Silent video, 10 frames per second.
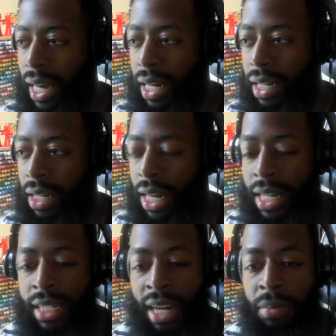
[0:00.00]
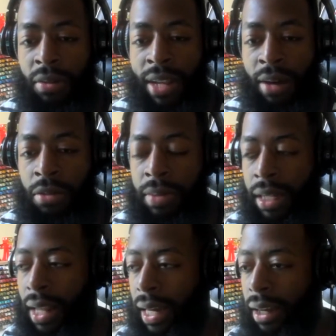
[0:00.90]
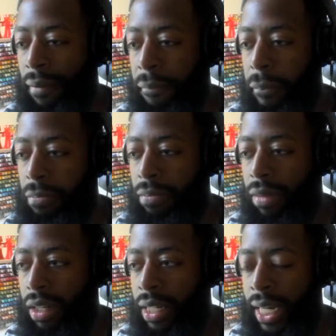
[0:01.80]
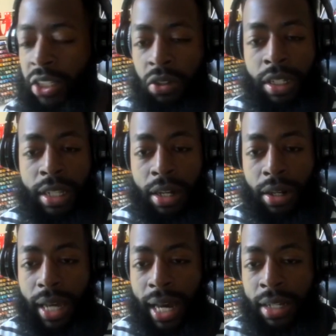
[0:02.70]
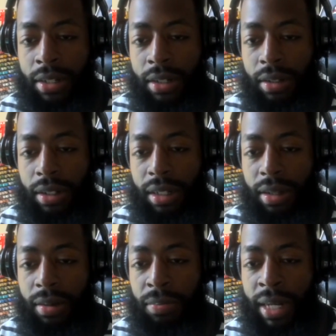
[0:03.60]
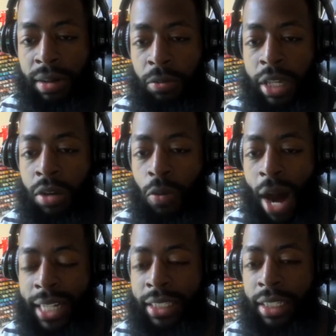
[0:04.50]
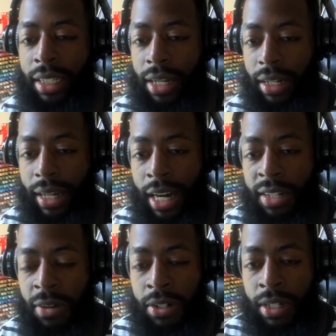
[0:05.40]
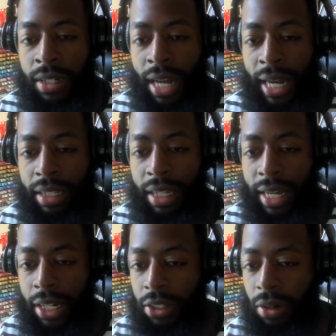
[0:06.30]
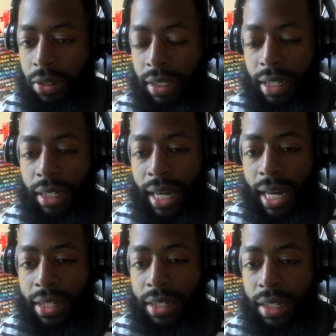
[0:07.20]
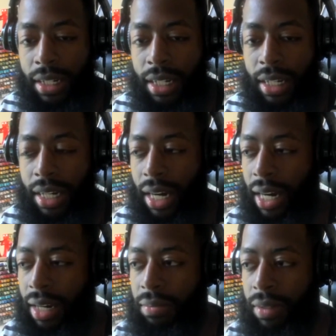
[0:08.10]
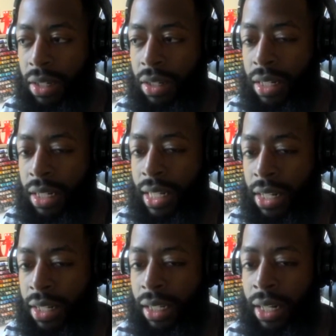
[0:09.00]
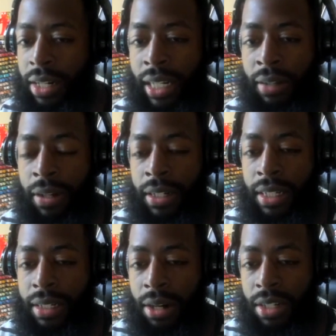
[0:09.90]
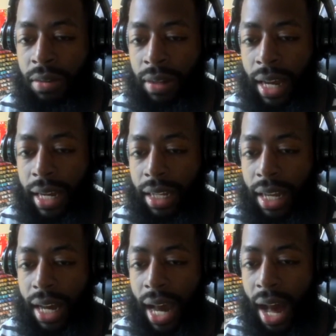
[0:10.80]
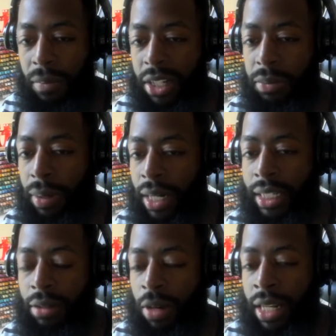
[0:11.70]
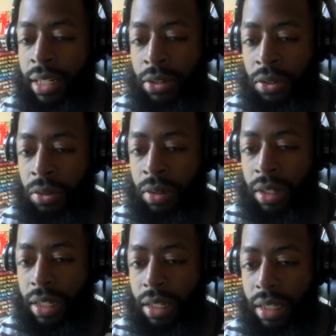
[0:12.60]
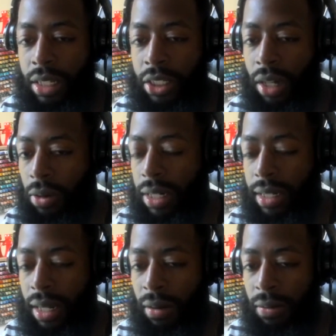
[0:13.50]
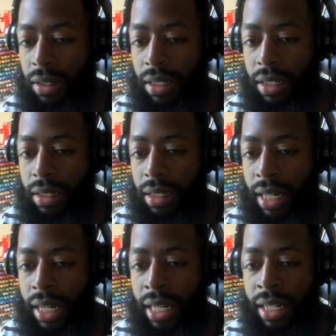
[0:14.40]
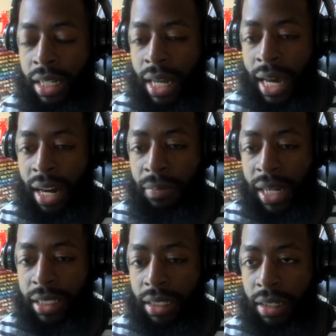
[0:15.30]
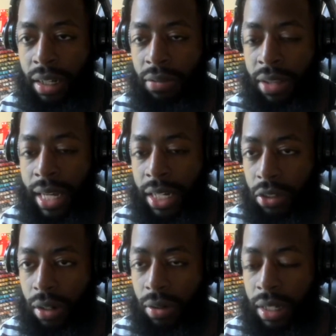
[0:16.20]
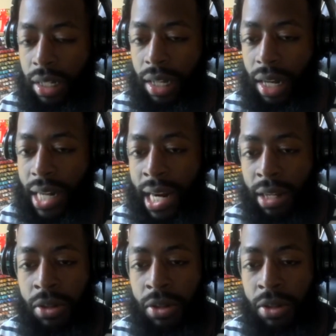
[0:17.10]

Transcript: And another example of that would be like the intro to Thundercats. But when you watch Thundercats versus like the intro to Thundercats, there's a clear difference in terms of like how much budget went into the show itself and the animation of the intro. A lot of